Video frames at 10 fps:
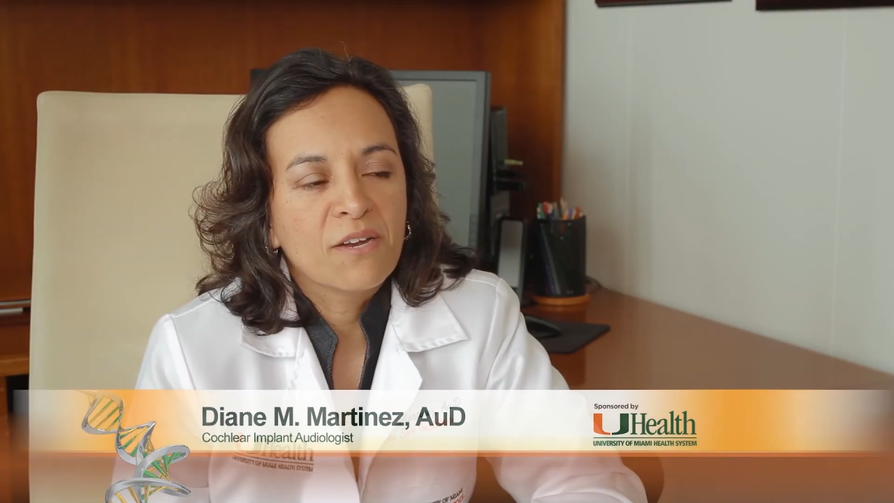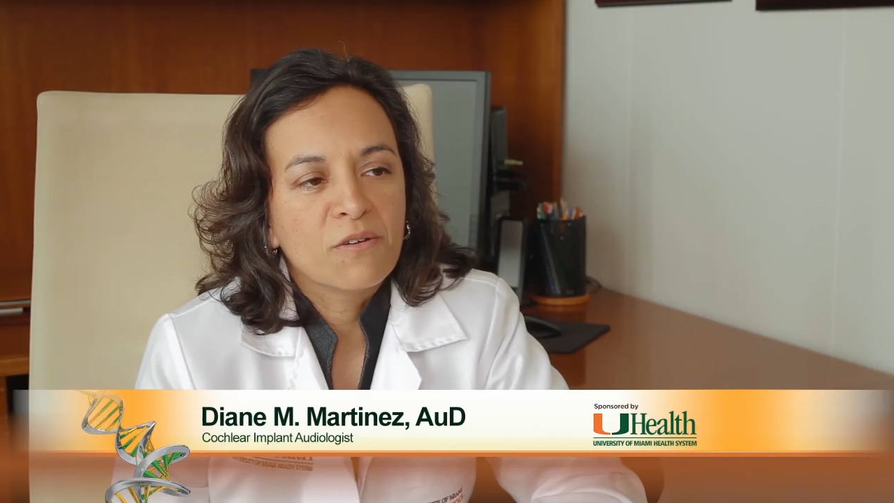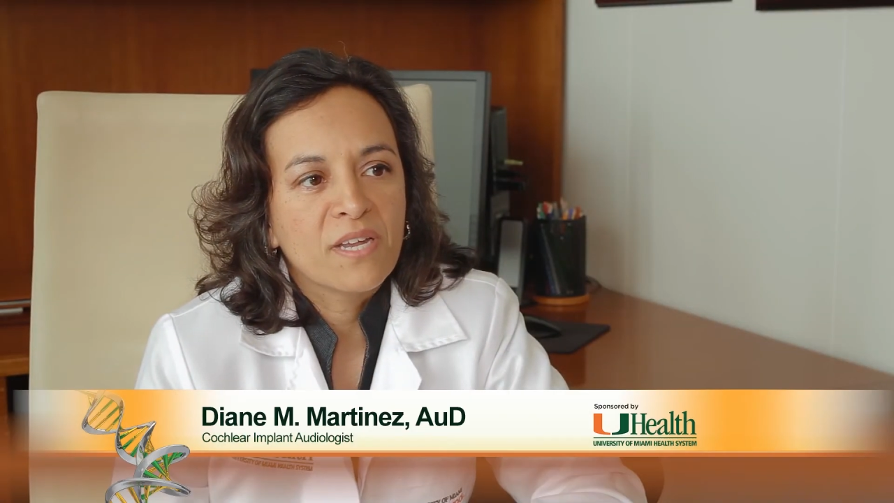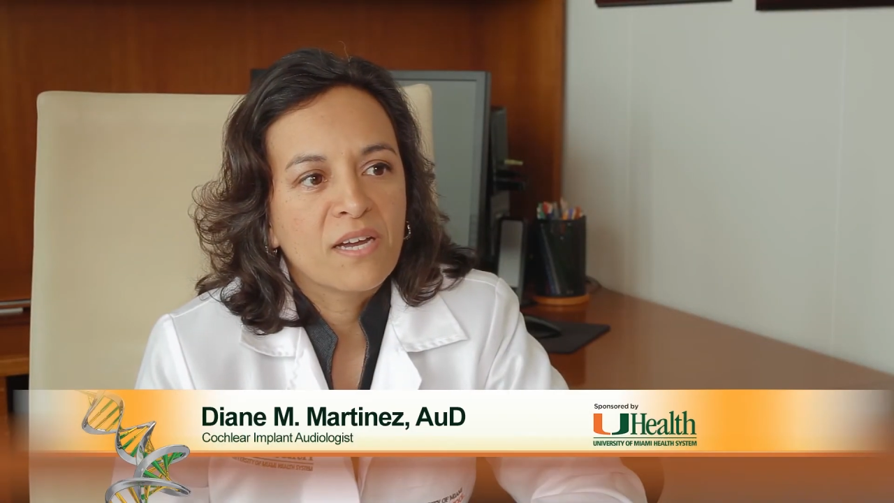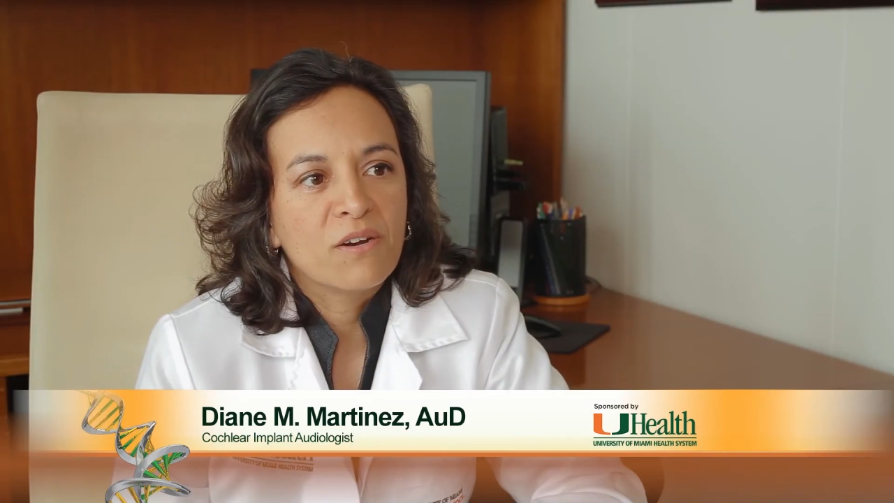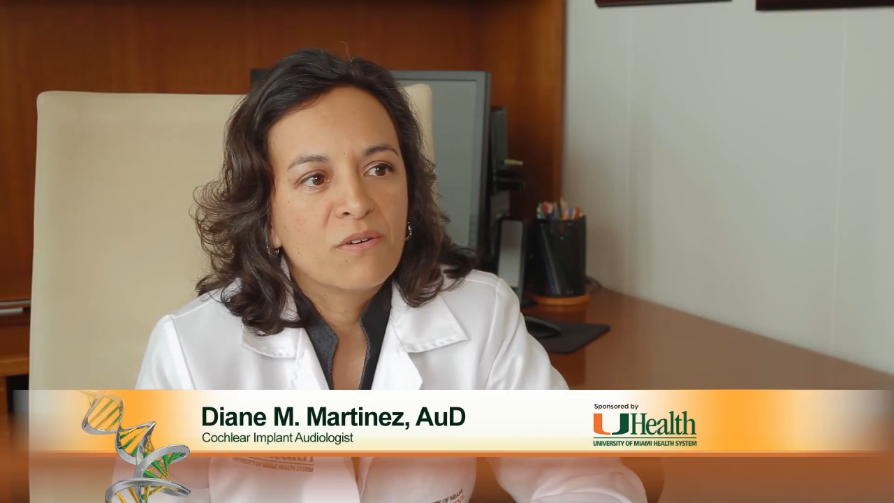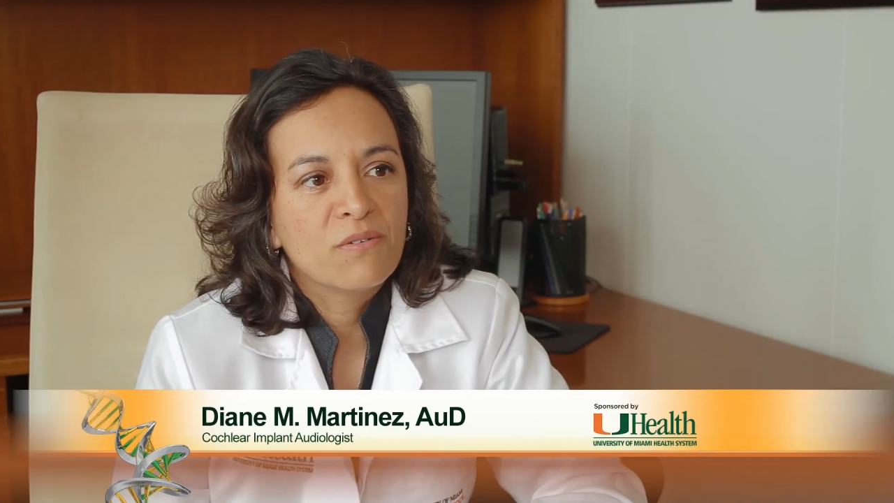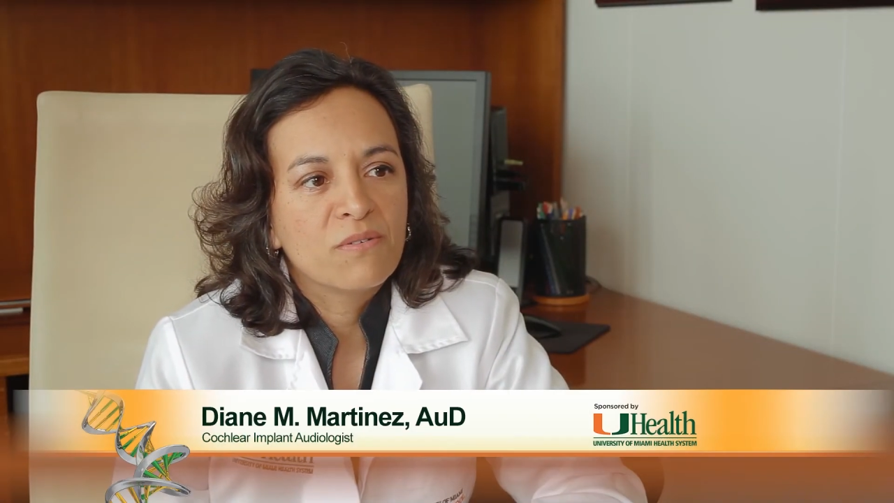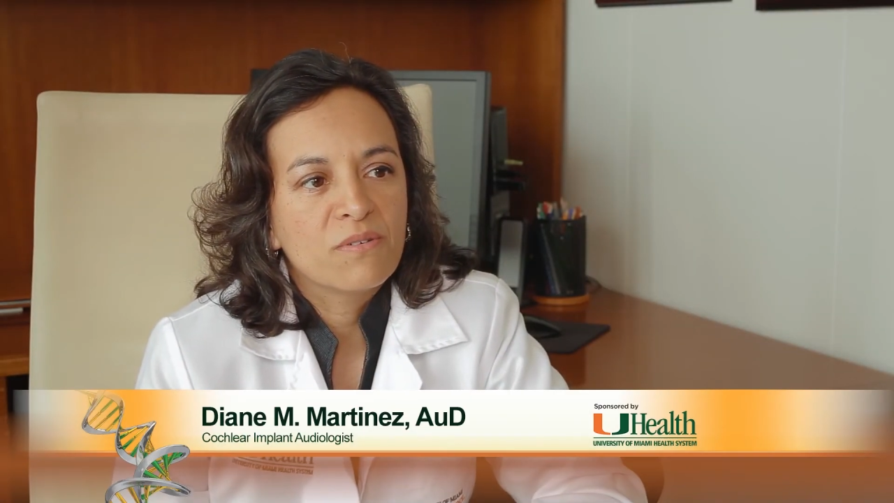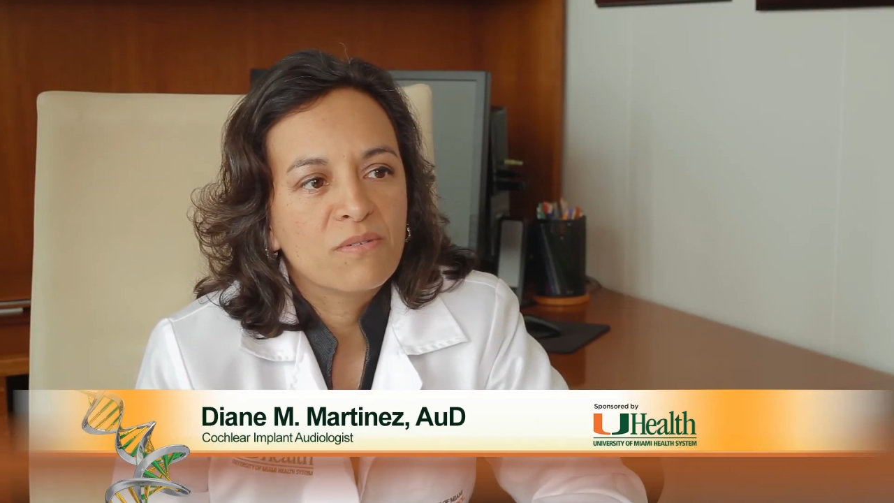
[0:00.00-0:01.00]
are
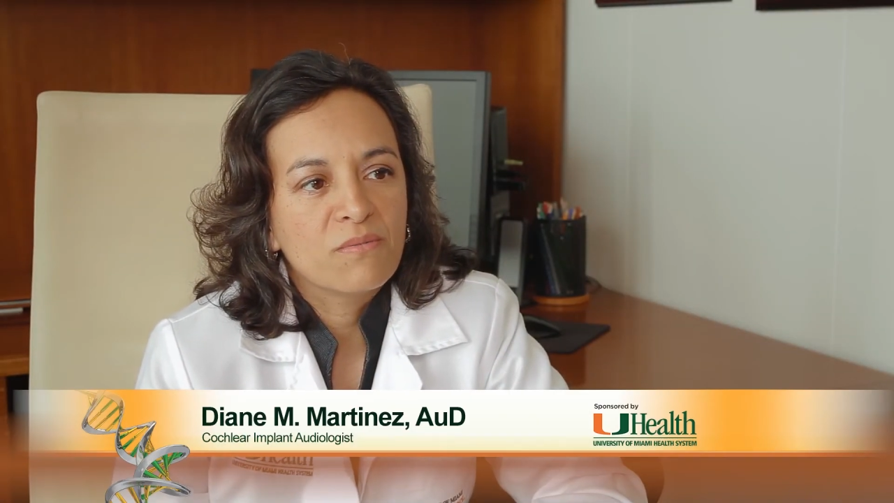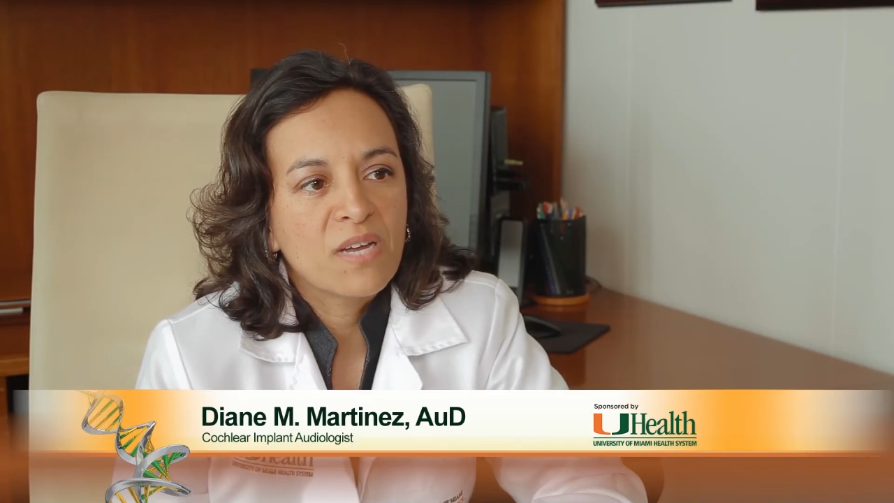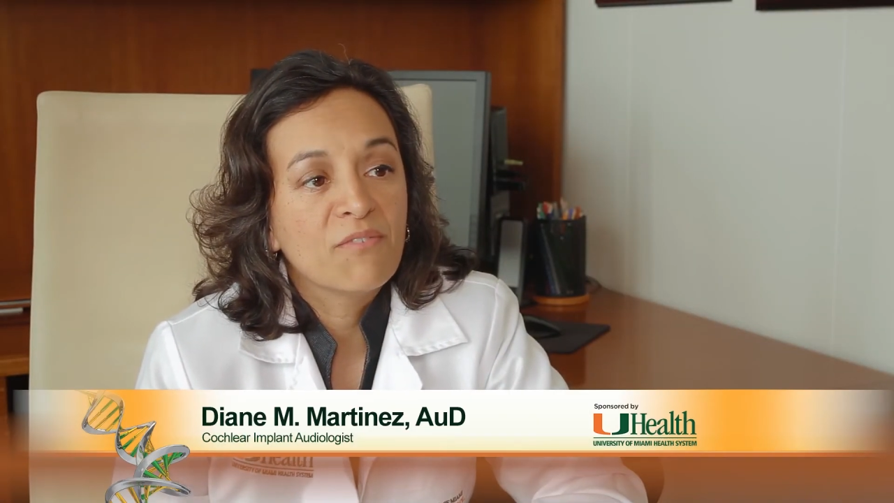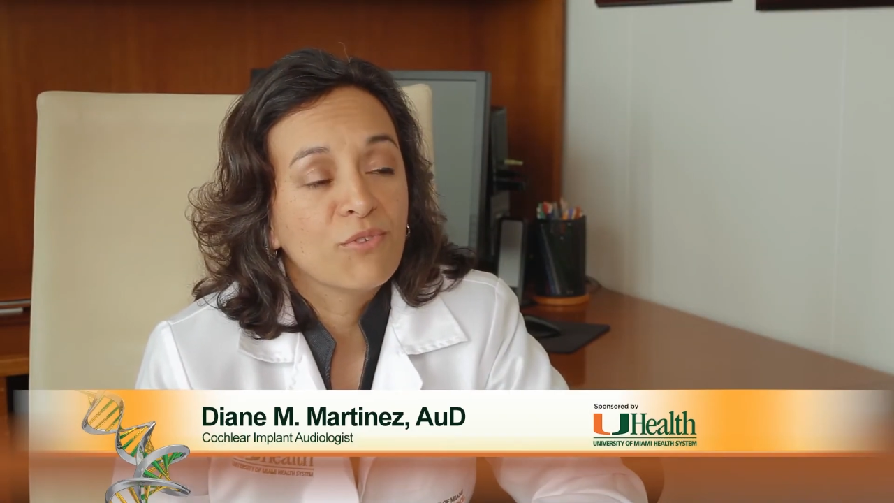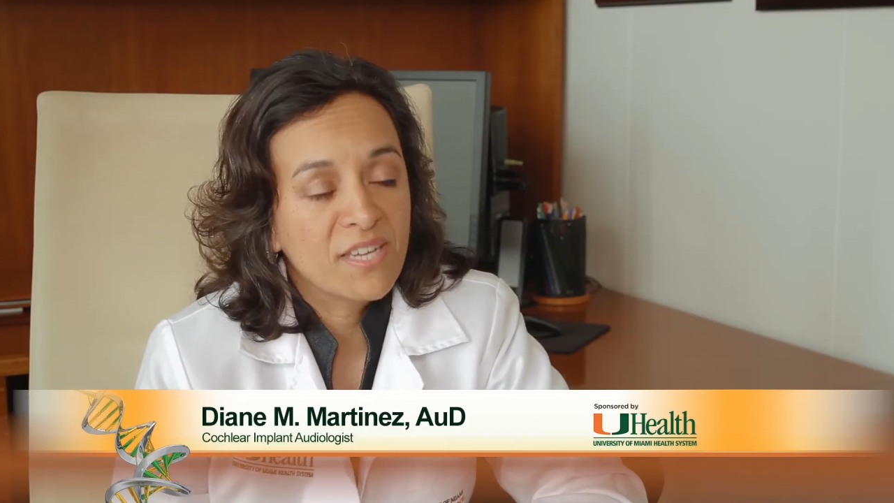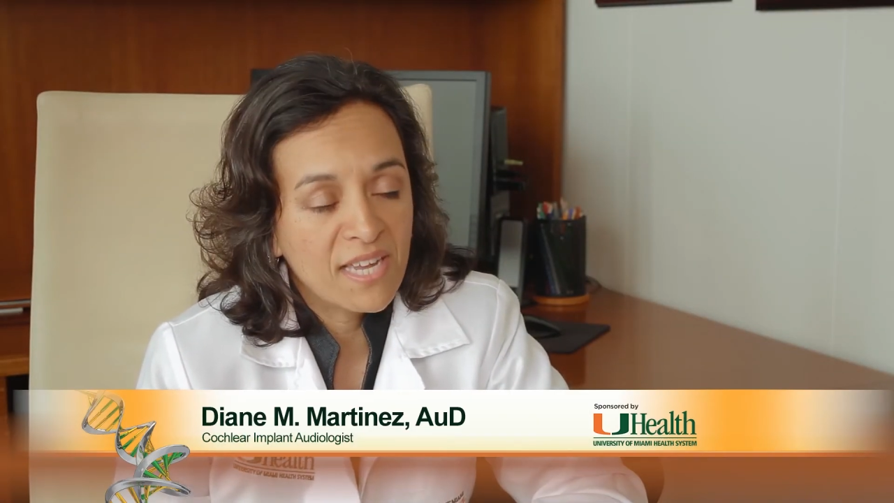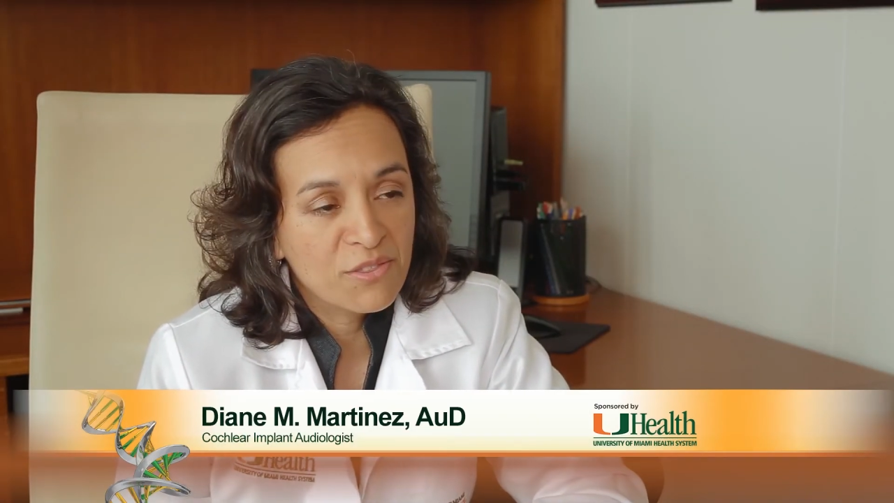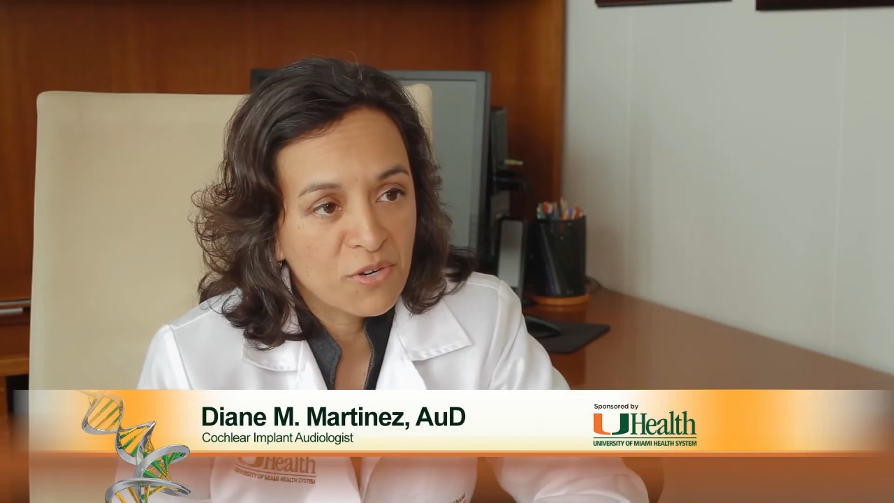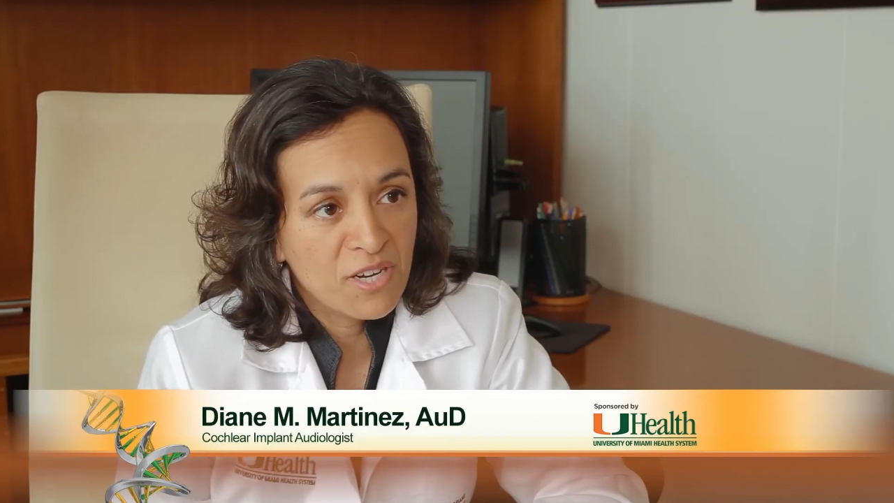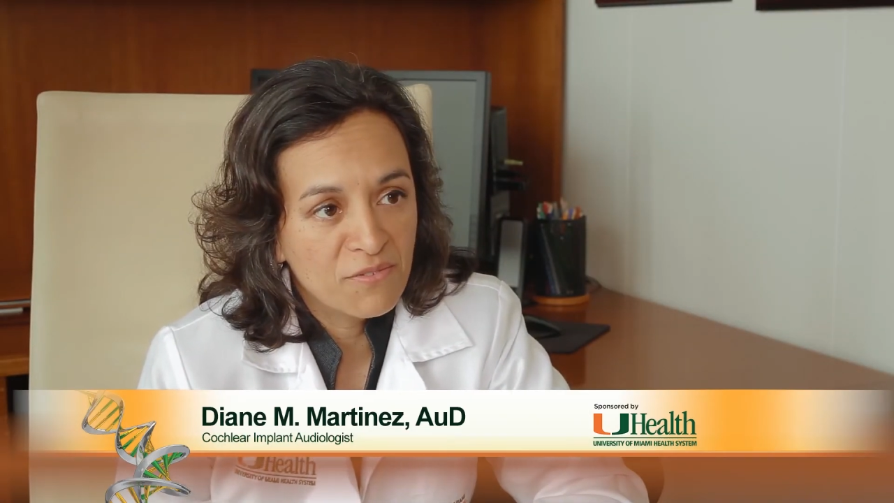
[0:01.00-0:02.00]
now have
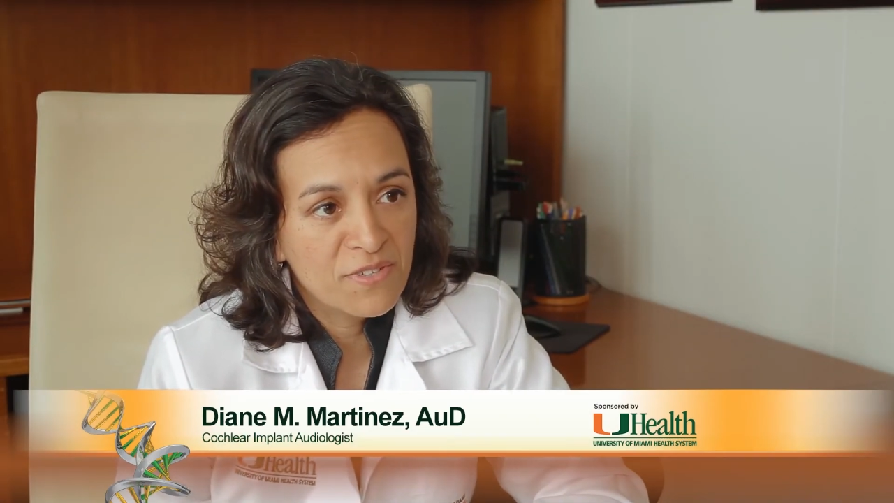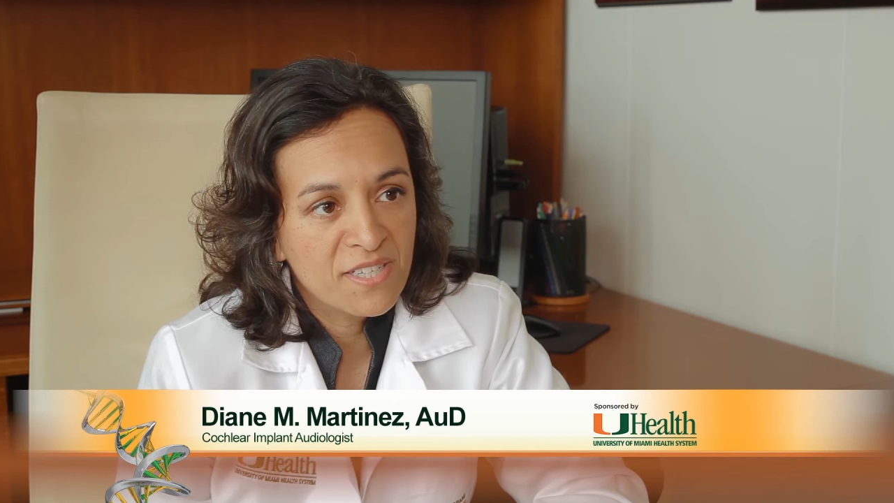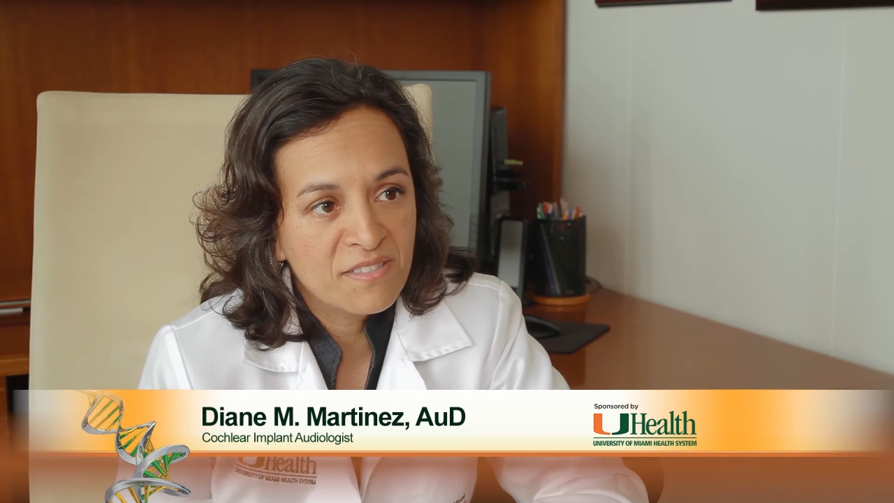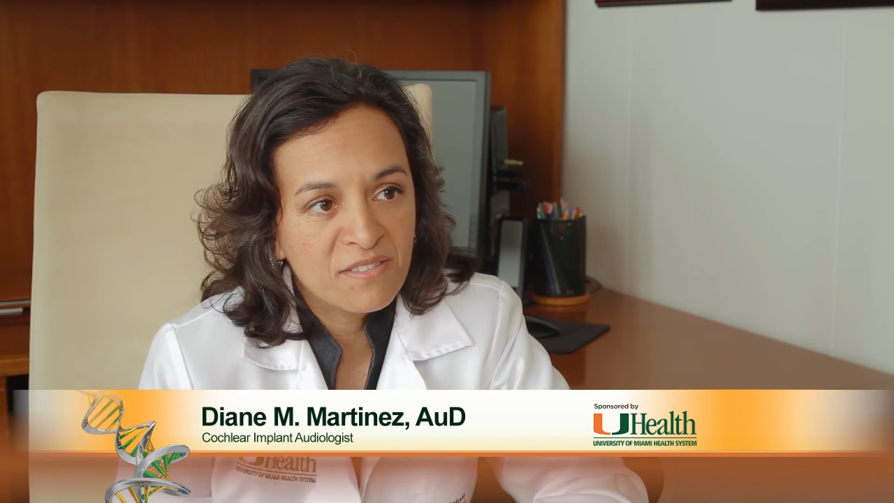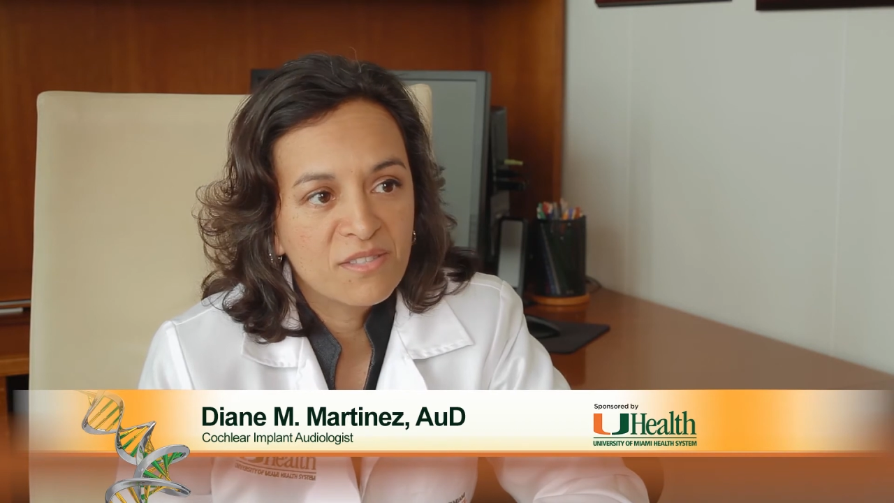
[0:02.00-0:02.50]
regained their confidence.